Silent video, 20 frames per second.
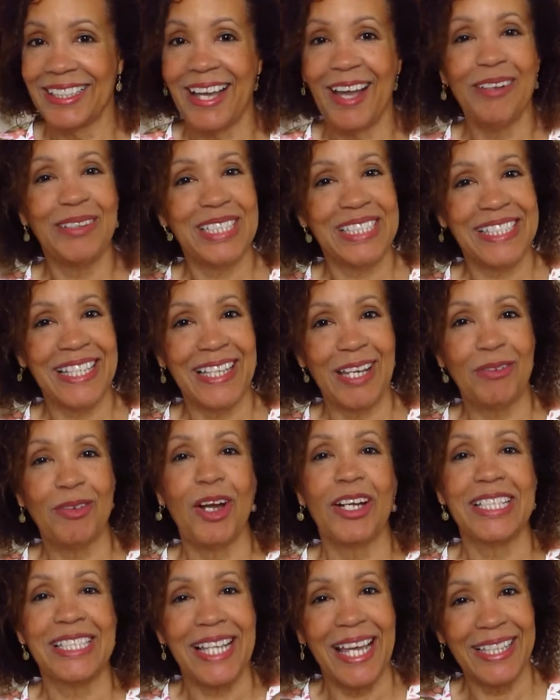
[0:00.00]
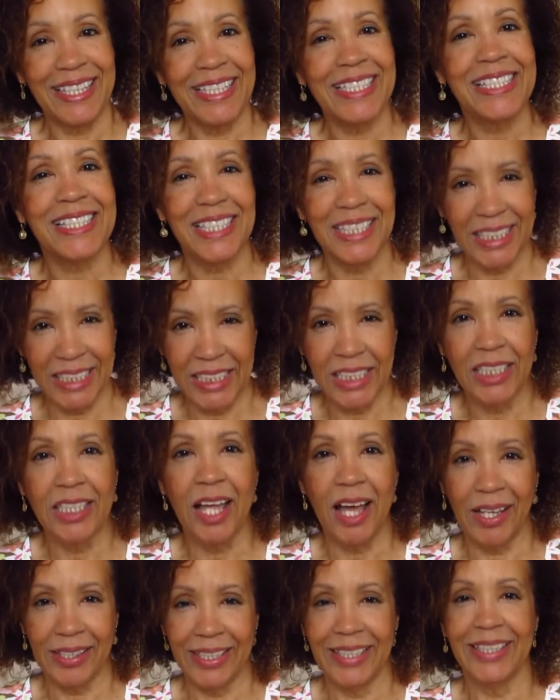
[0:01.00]
I always say that wrong. I think it's
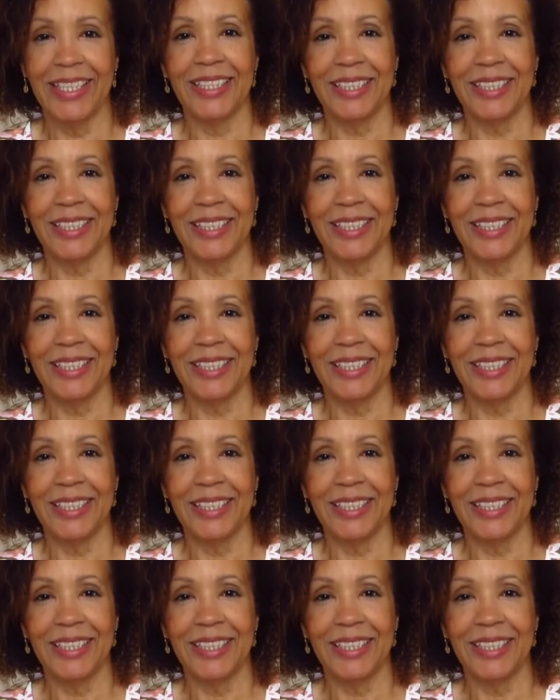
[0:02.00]
Leahlani,